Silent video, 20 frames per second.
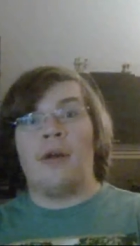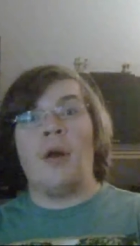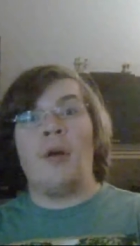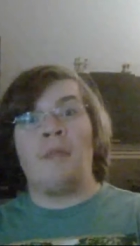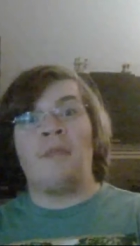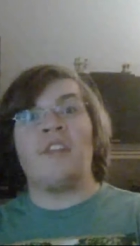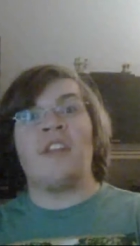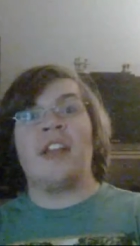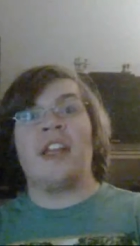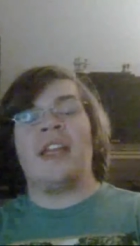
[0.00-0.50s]

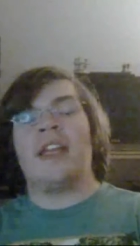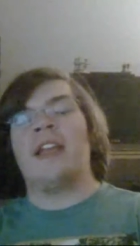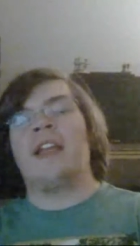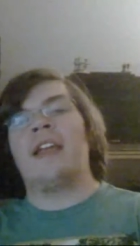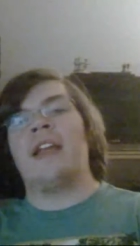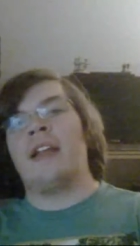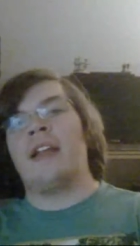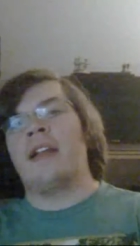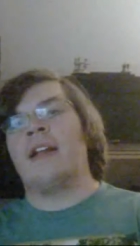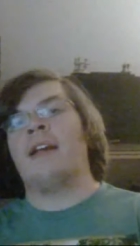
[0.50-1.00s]
hopefully
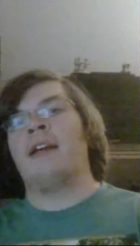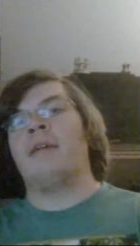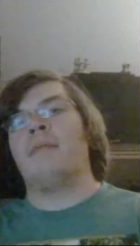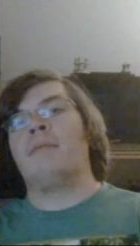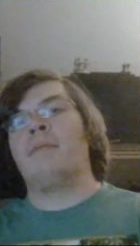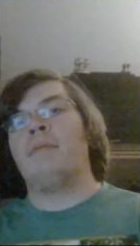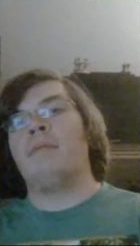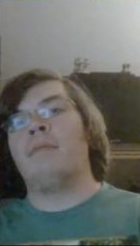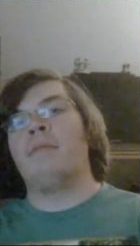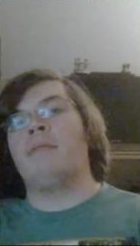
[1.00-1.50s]
in a
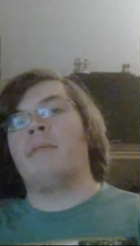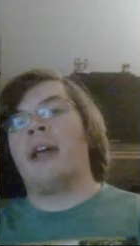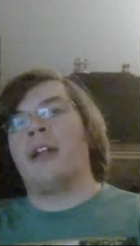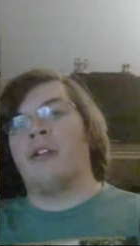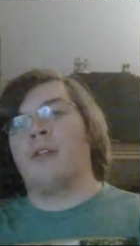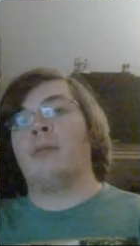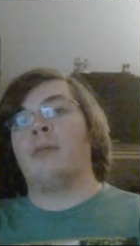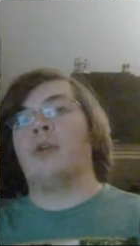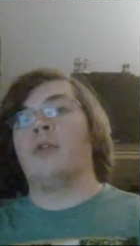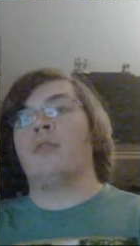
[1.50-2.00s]

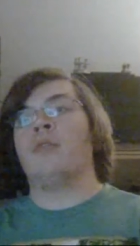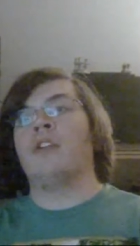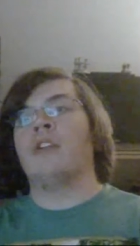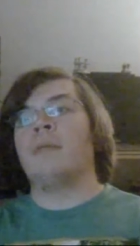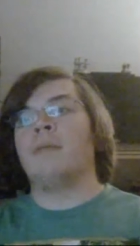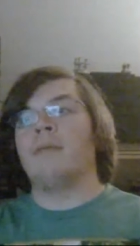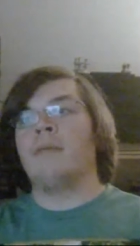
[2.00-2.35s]
better mood.